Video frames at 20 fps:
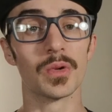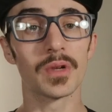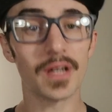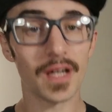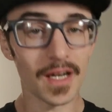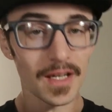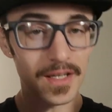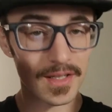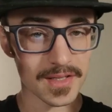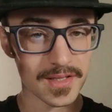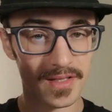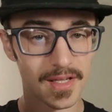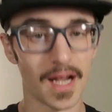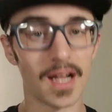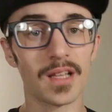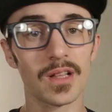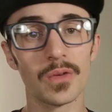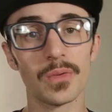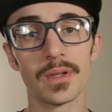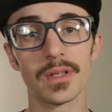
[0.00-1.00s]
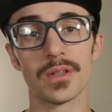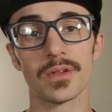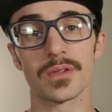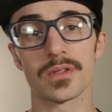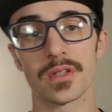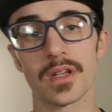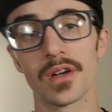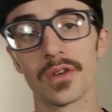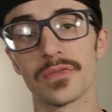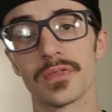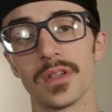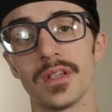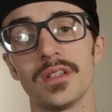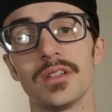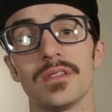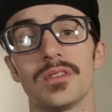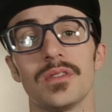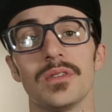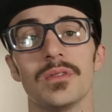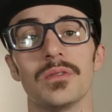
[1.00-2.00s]
you're kind of siloing yourself
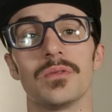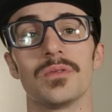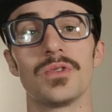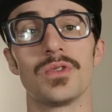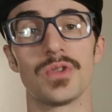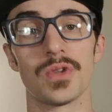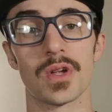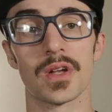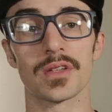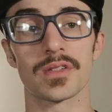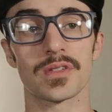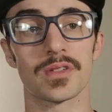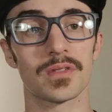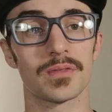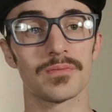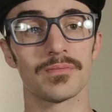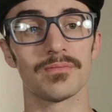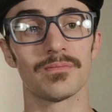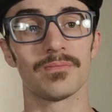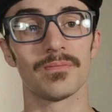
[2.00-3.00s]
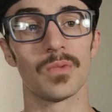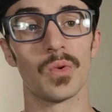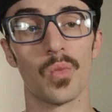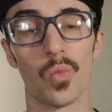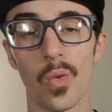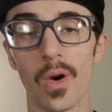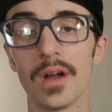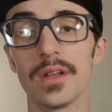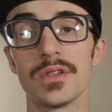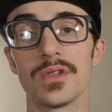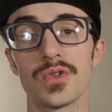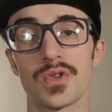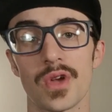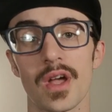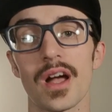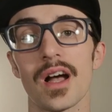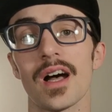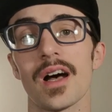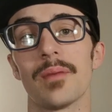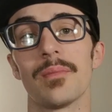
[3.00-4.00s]
into just one
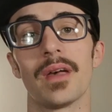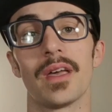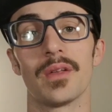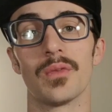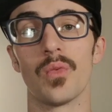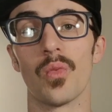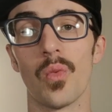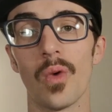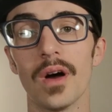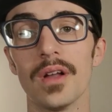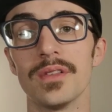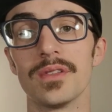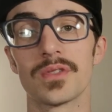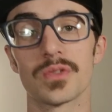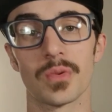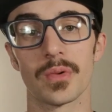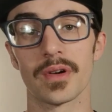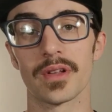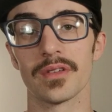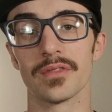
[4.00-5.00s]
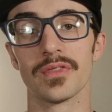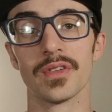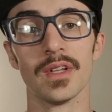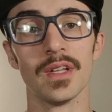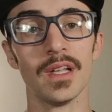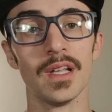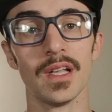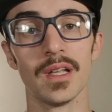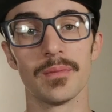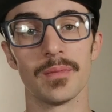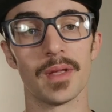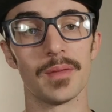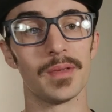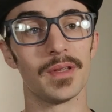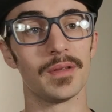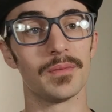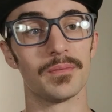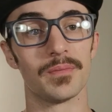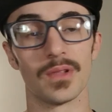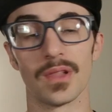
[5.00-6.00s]
job and one sort of
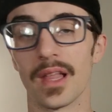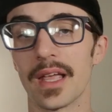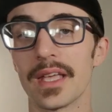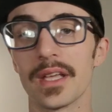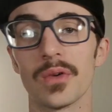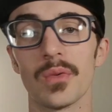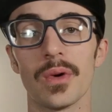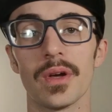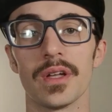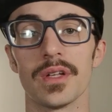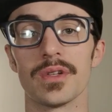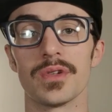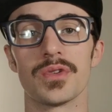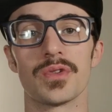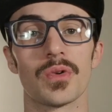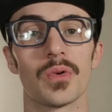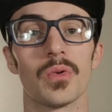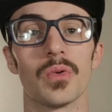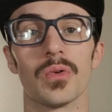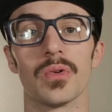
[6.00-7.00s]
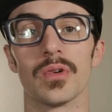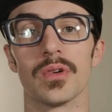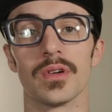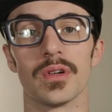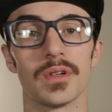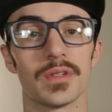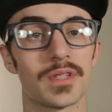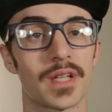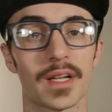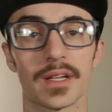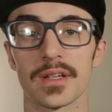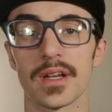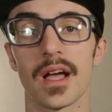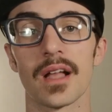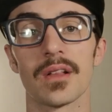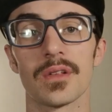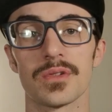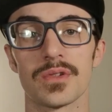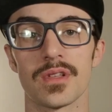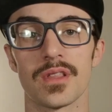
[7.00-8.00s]
maybe language or
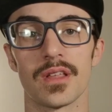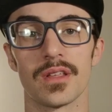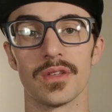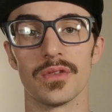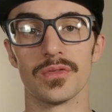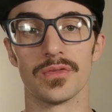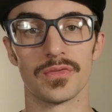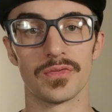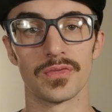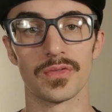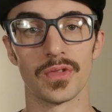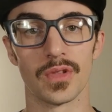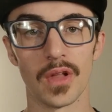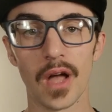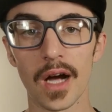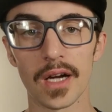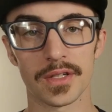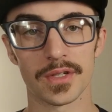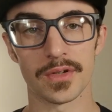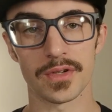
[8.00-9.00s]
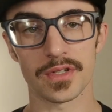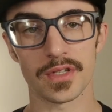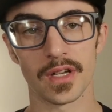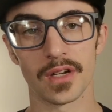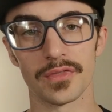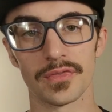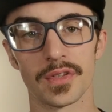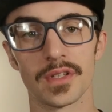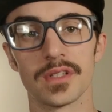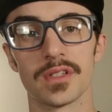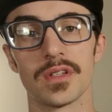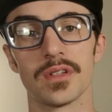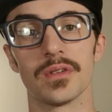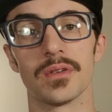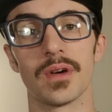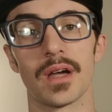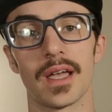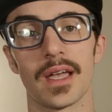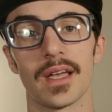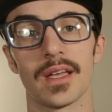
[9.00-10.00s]
technology that you've locked yourself
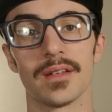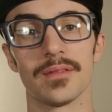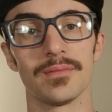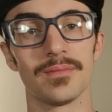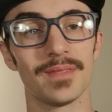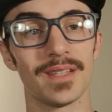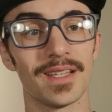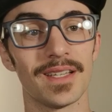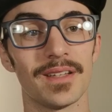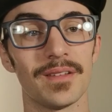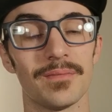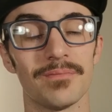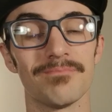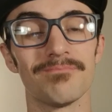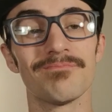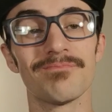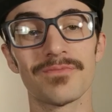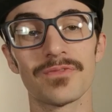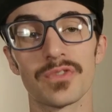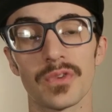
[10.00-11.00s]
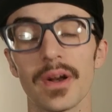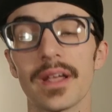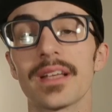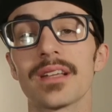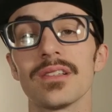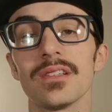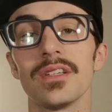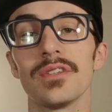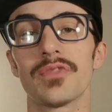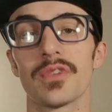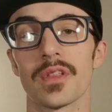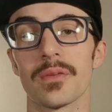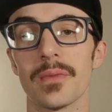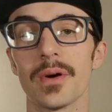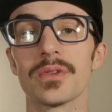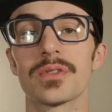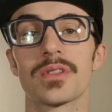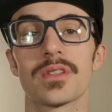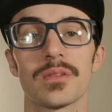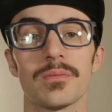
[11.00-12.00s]
into and it frankly, for the
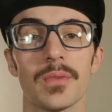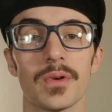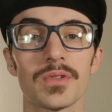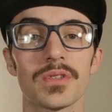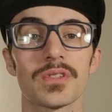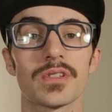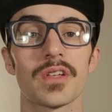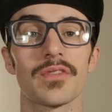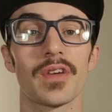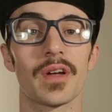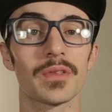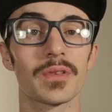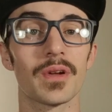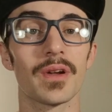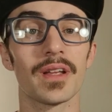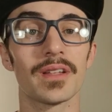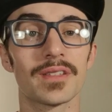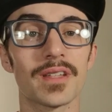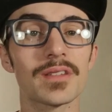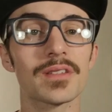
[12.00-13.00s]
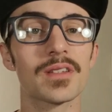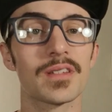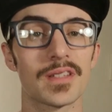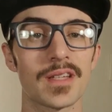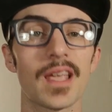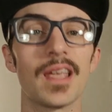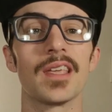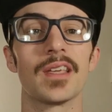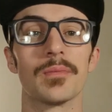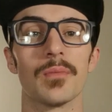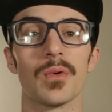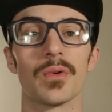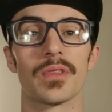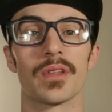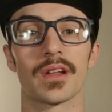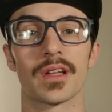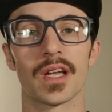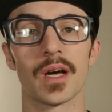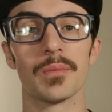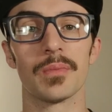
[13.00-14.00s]
most most of the stuff out there, it doesn't take more
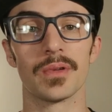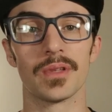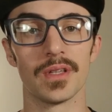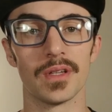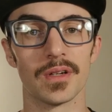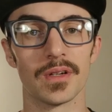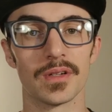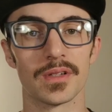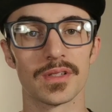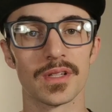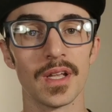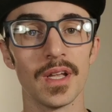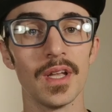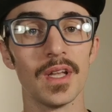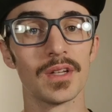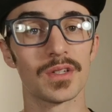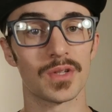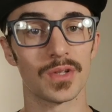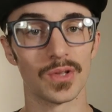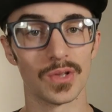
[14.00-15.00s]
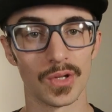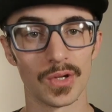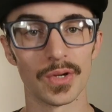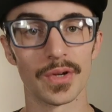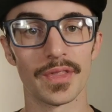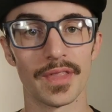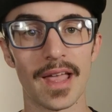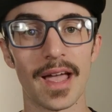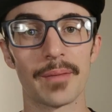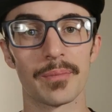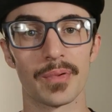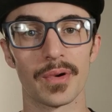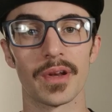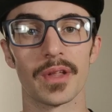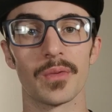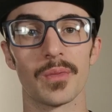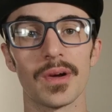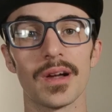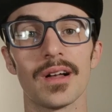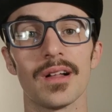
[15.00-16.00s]
than a couple years to learn that
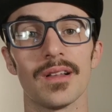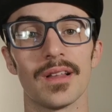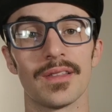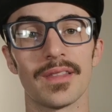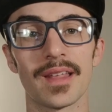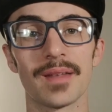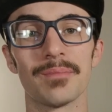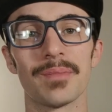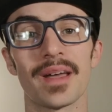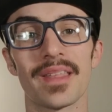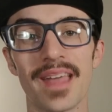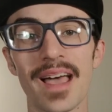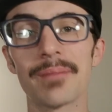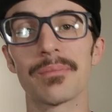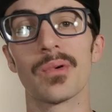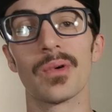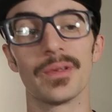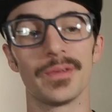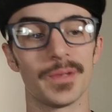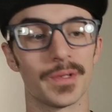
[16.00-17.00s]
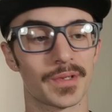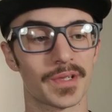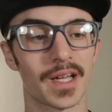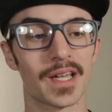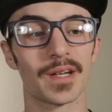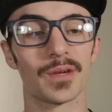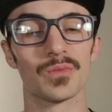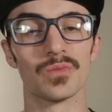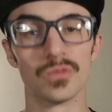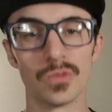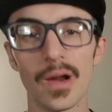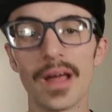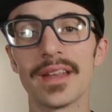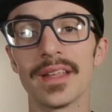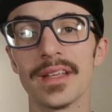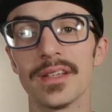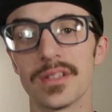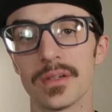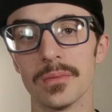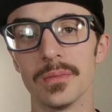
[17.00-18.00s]
pretty well, and then by that point, you're kind of
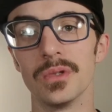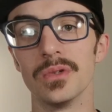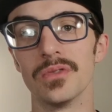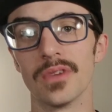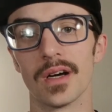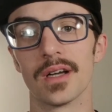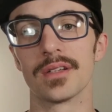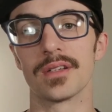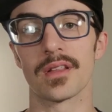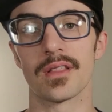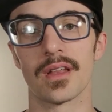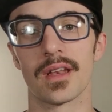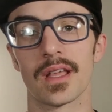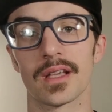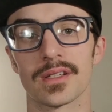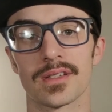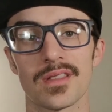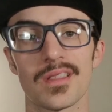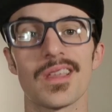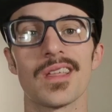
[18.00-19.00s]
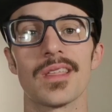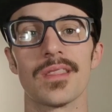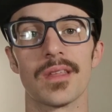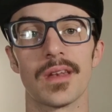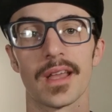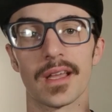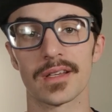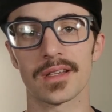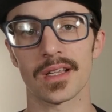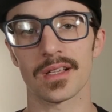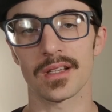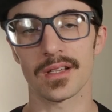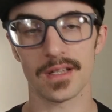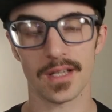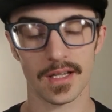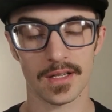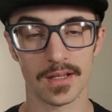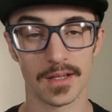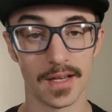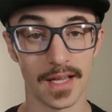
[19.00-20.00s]
ready to move on to the next thing, the next tech,
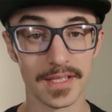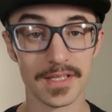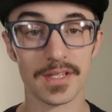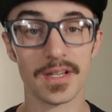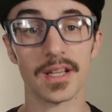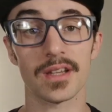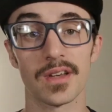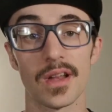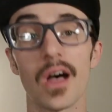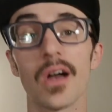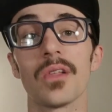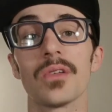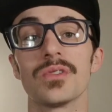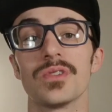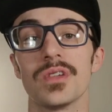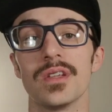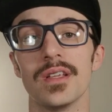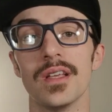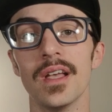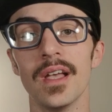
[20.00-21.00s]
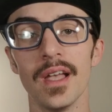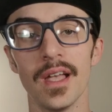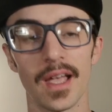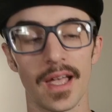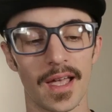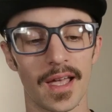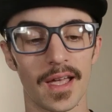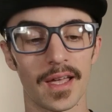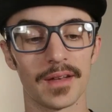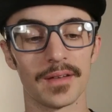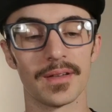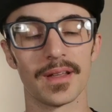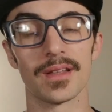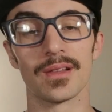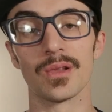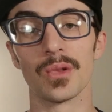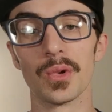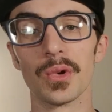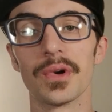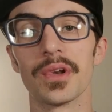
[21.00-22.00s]
tech, next technology, and
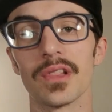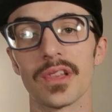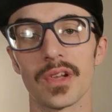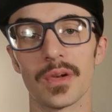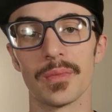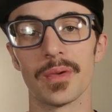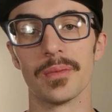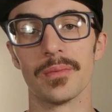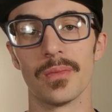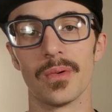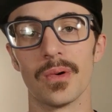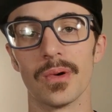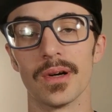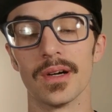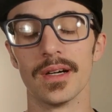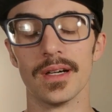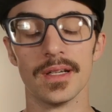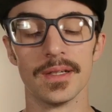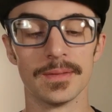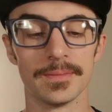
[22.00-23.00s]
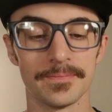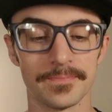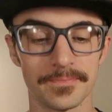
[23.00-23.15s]
and learn a little bit more.